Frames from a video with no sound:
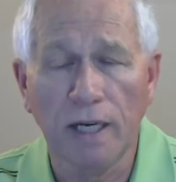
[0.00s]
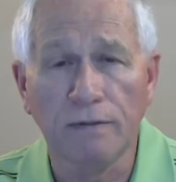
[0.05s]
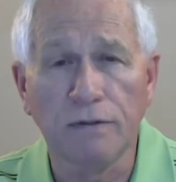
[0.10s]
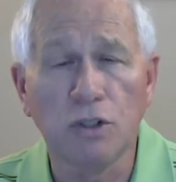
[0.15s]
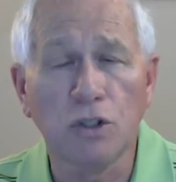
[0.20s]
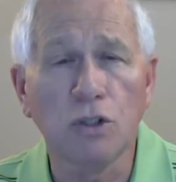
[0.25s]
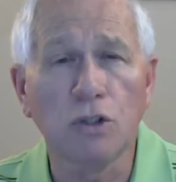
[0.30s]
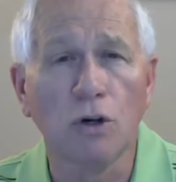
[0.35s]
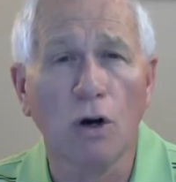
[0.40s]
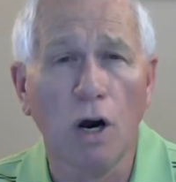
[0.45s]

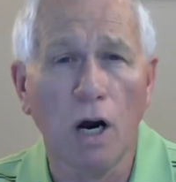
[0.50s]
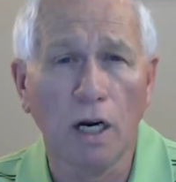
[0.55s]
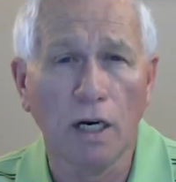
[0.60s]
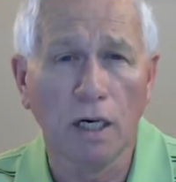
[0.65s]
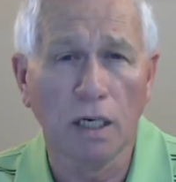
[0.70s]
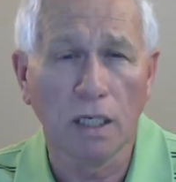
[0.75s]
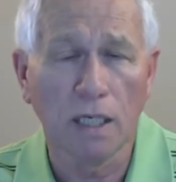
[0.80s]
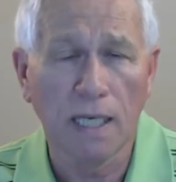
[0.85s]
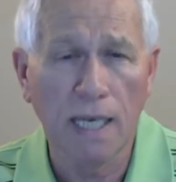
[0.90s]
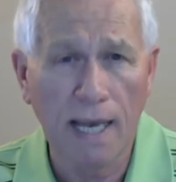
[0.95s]

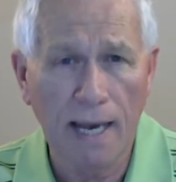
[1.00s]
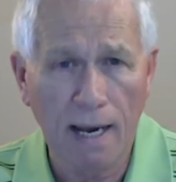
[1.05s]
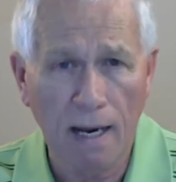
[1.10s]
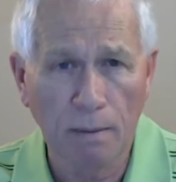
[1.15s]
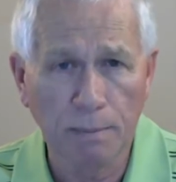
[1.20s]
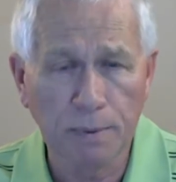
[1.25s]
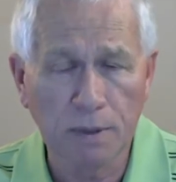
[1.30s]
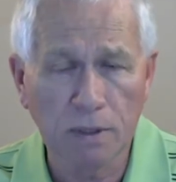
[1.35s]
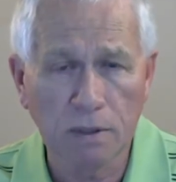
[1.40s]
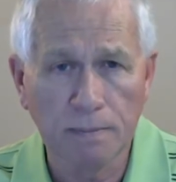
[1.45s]
stronger
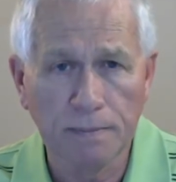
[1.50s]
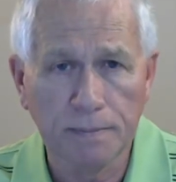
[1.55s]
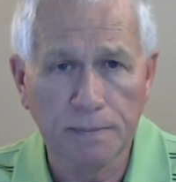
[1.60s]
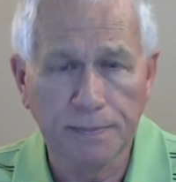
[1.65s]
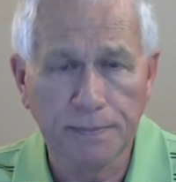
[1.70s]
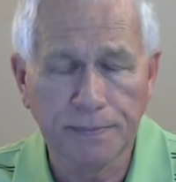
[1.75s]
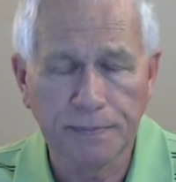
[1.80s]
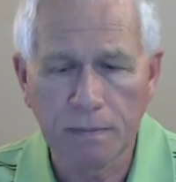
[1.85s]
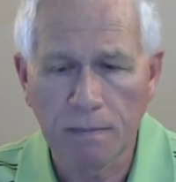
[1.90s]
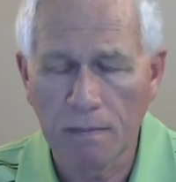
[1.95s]
gaps.
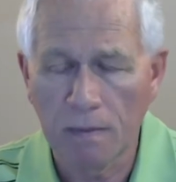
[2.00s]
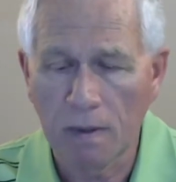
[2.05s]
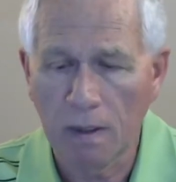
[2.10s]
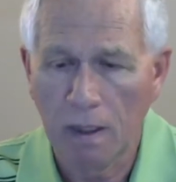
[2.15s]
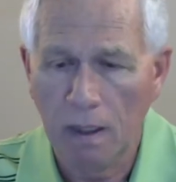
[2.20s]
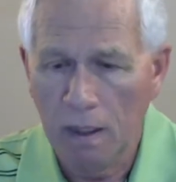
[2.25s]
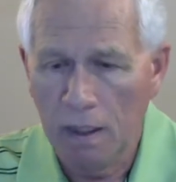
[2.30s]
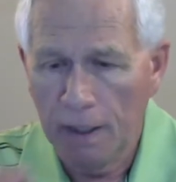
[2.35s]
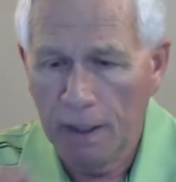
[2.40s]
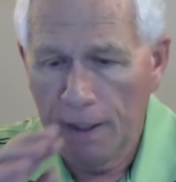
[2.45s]

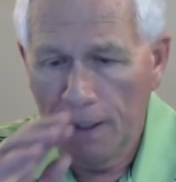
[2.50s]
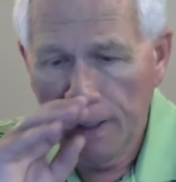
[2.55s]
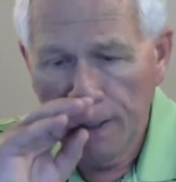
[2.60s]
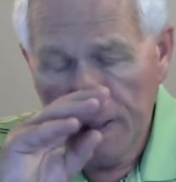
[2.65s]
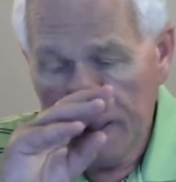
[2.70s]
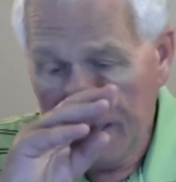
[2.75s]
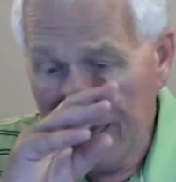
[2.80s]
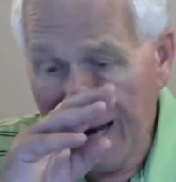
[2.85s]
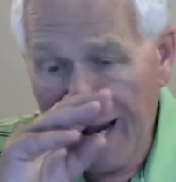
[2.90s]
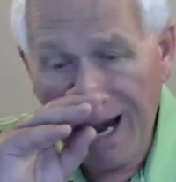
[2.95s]

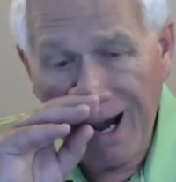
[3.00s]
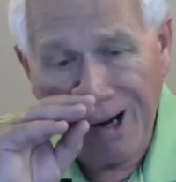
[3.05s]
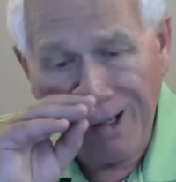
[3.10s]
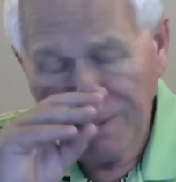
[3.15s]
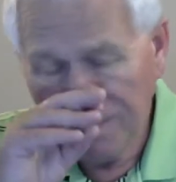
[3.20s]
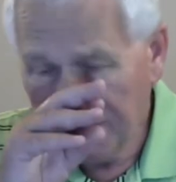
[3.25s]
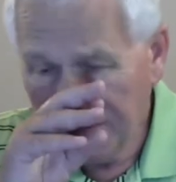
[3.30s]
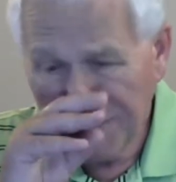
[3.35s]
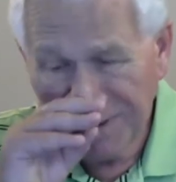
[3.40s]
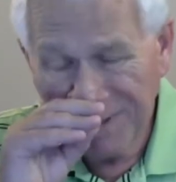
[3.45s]
Now,
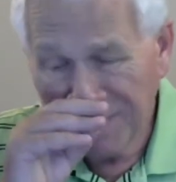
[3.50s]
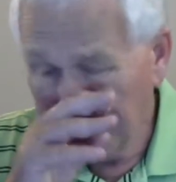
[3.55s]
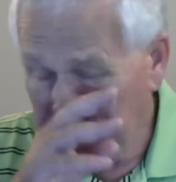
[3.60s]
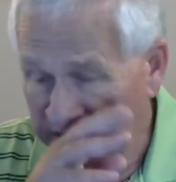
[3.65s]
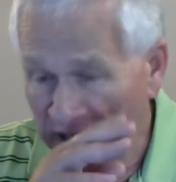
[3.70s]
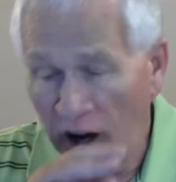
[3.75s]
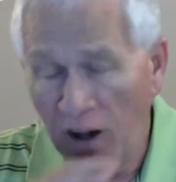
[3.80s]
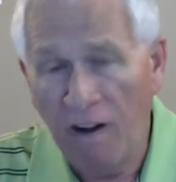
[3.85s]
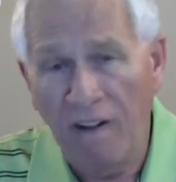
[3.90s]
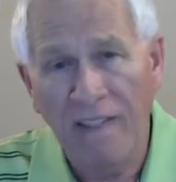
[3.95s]

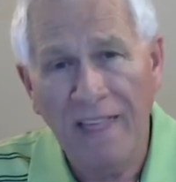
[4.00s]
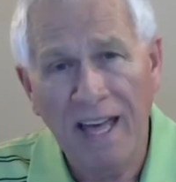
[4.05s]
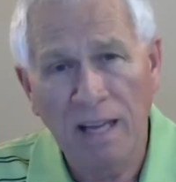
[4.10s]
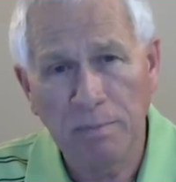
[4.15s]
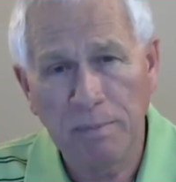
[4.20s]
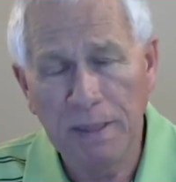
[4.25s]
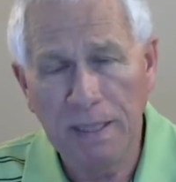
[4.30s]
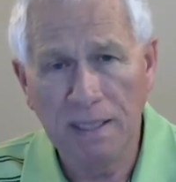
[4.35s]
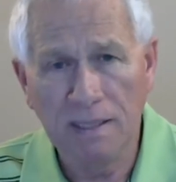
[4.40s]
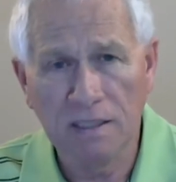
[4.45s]
all
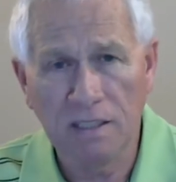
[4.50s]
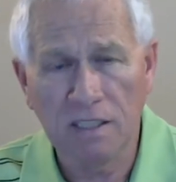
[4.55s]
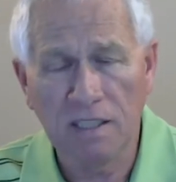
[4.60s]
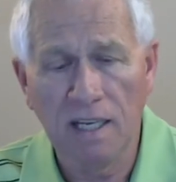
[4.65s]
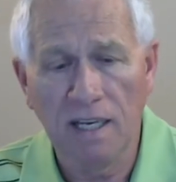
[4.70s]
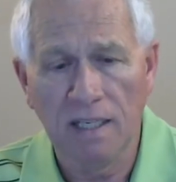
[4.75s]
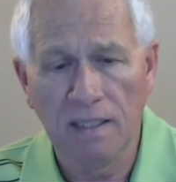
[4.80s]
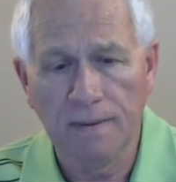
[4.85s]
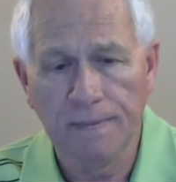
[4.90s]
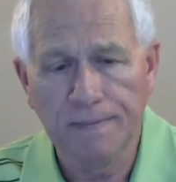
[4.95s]
that being
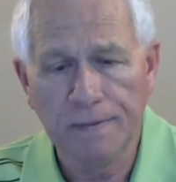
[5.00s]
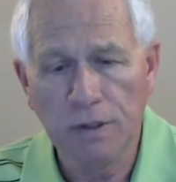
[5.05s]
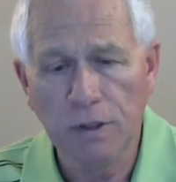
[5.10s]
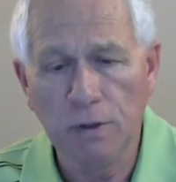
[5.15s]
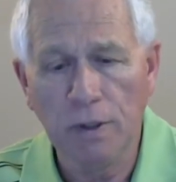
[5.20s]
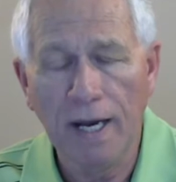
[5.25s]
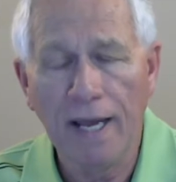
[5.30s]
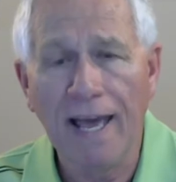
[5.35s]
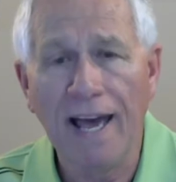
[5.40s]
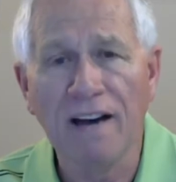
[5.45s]
said,
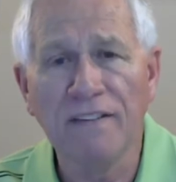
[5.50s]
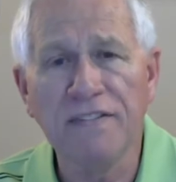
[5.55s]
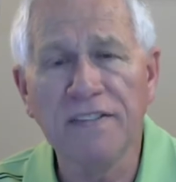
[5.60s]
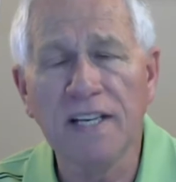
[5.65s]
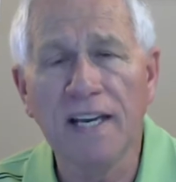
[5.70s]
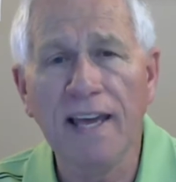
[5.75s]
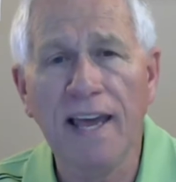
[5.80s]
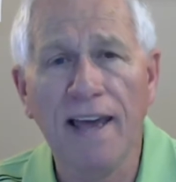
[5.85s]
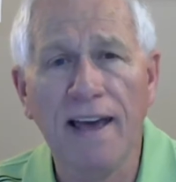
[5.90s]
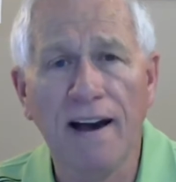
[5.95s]
you have
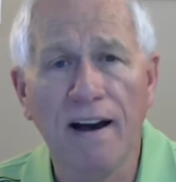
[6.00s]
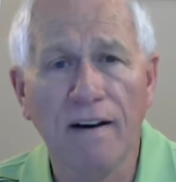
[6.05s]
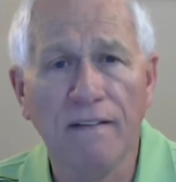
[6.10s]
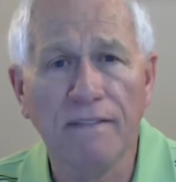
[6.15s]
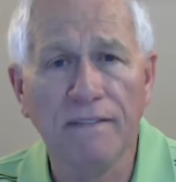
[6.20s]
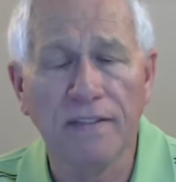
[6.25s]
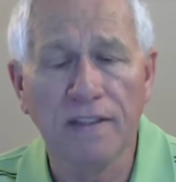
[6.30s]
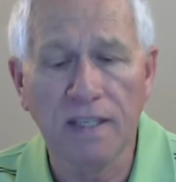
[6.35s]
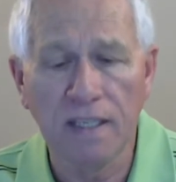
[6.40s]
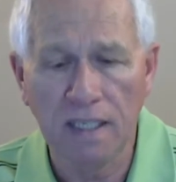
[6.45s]
to
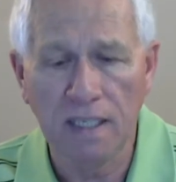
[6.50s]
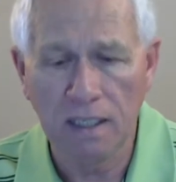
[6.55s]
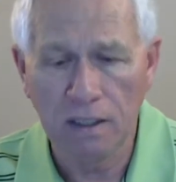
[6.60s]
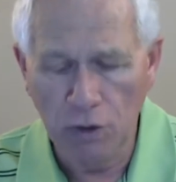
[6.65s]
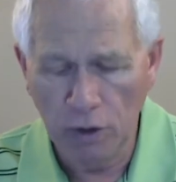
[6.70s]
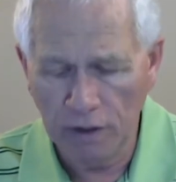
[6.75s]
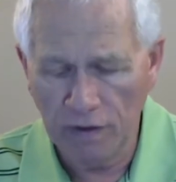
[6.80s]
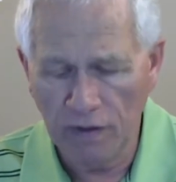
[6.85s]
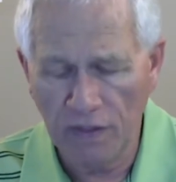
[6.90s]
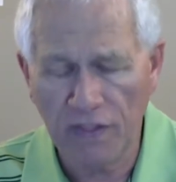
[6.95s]
have
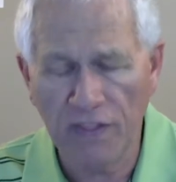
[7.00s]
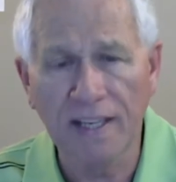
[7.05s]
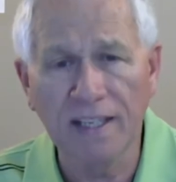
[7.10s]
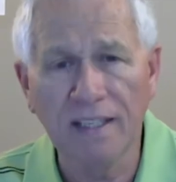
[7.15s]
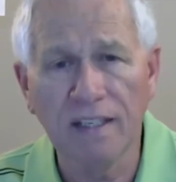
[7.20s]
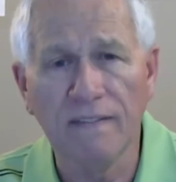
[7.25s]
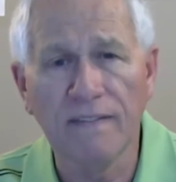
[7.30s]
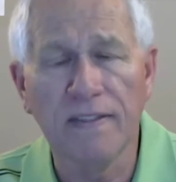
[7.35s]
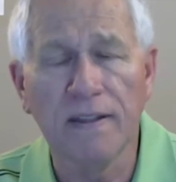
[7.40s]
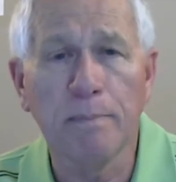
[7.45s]
you can think
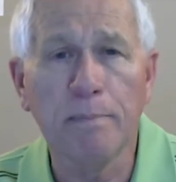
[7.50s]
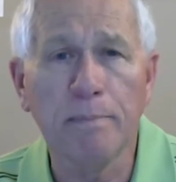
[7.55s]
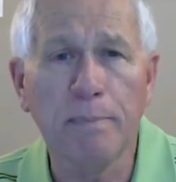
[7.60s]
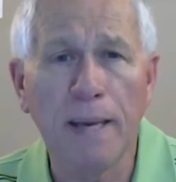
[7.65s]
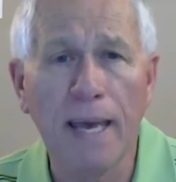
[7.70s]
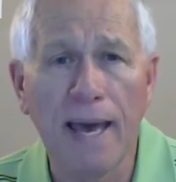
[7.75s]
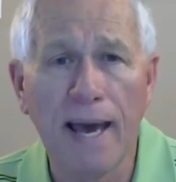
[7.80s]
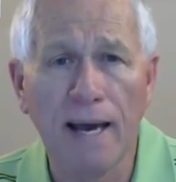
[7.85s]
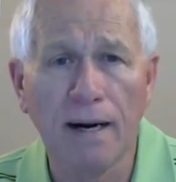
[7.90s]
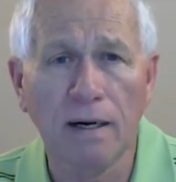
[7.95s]
of the
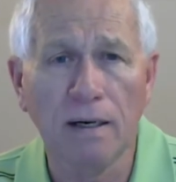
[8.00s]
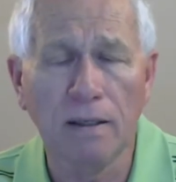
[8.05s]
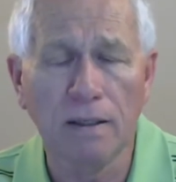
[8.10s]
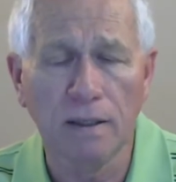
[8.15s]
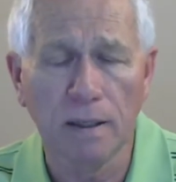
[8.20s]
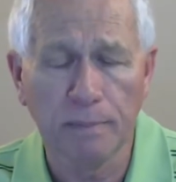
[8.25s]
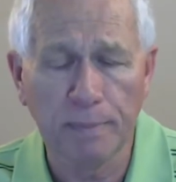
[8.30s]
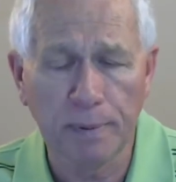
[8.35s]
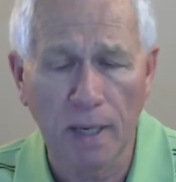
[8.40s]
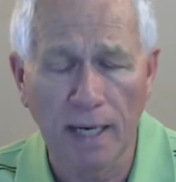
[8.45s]
pattern,
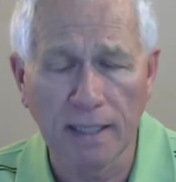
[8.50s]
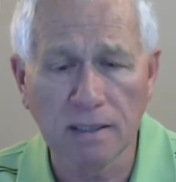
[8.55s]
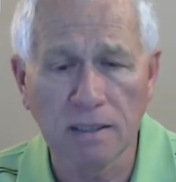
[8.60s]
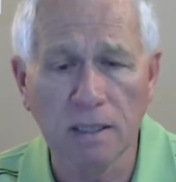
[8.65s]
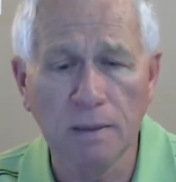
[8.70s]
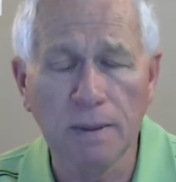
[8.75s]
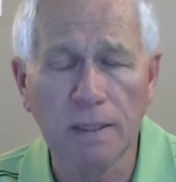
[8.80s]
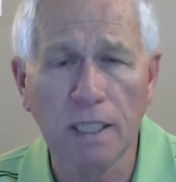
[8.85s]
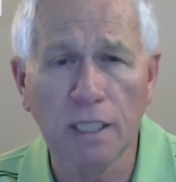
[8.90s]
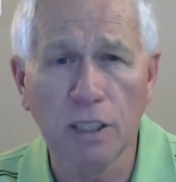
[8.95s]
the
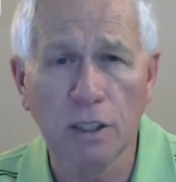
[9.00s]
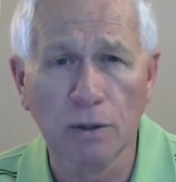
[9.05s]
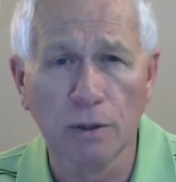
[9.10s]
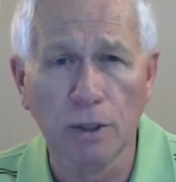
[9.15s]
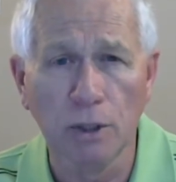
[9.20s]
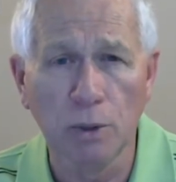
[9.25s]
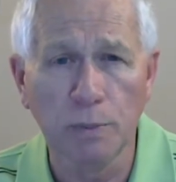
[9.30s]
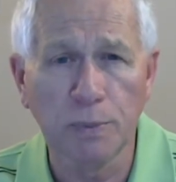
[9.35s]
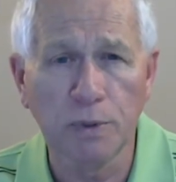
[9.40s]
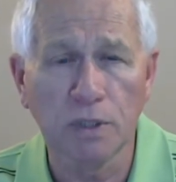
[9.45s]
proximity
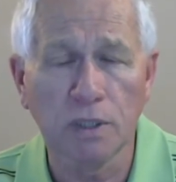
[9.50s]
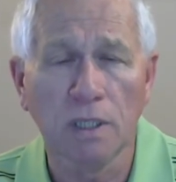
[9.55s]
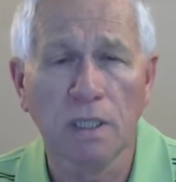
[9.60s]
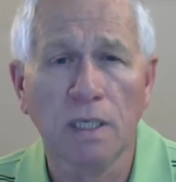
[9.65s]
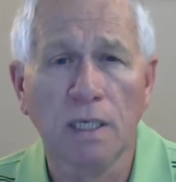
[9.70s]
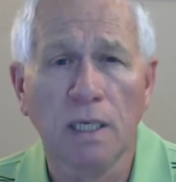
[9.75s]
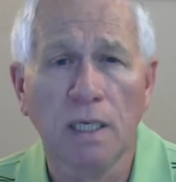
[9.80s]
groups,